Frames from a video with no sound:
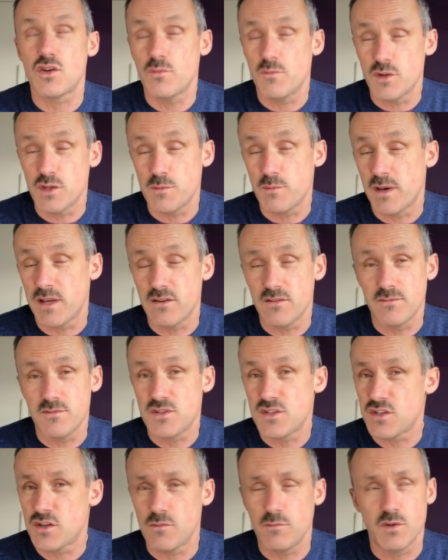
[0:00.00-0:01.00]
much better and
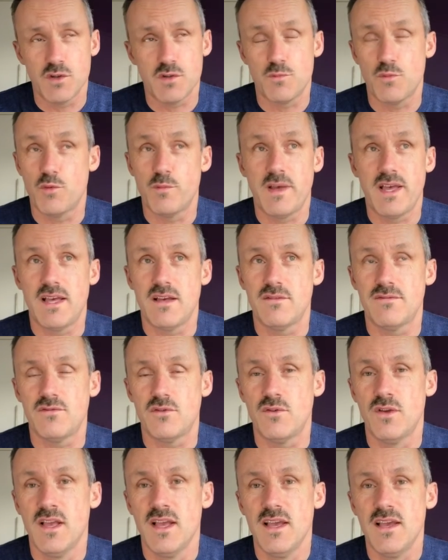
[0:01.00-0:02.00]
so much more
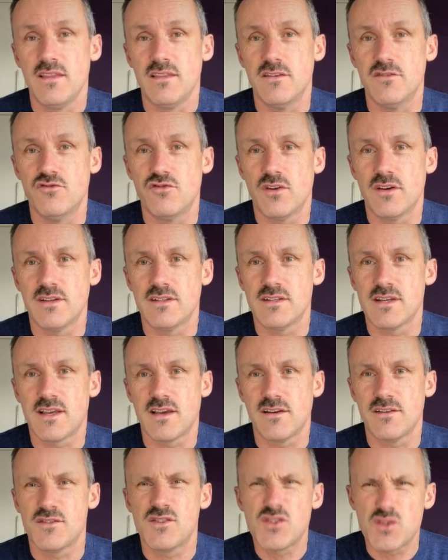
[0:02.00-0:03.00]
powerful than trying to
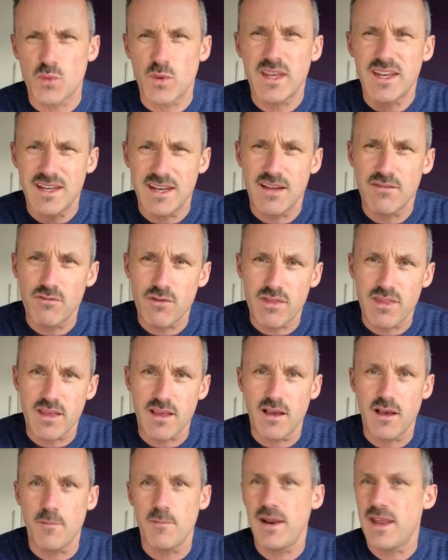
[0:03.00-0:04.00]
kind of sweeten everything
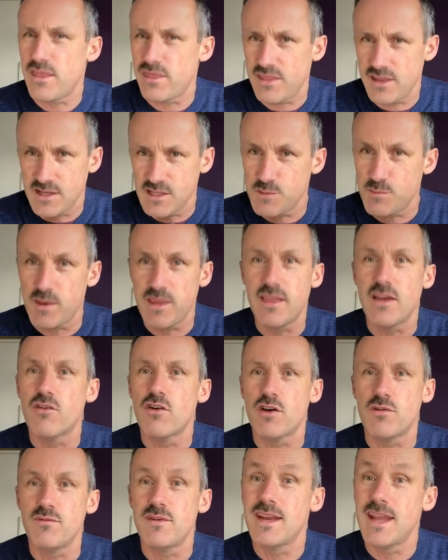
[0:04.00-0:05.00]
up. Let things be their
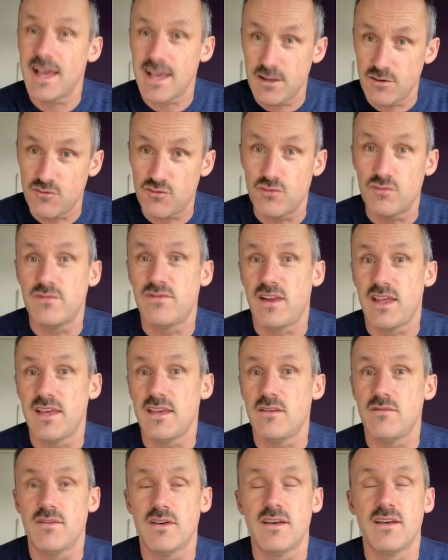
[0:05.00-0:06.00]
own natural
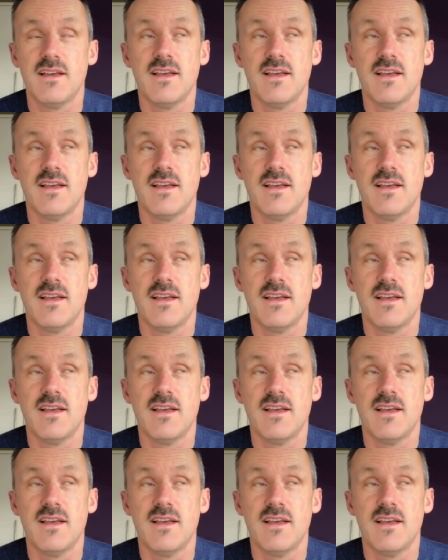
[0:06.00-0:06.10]
flavour,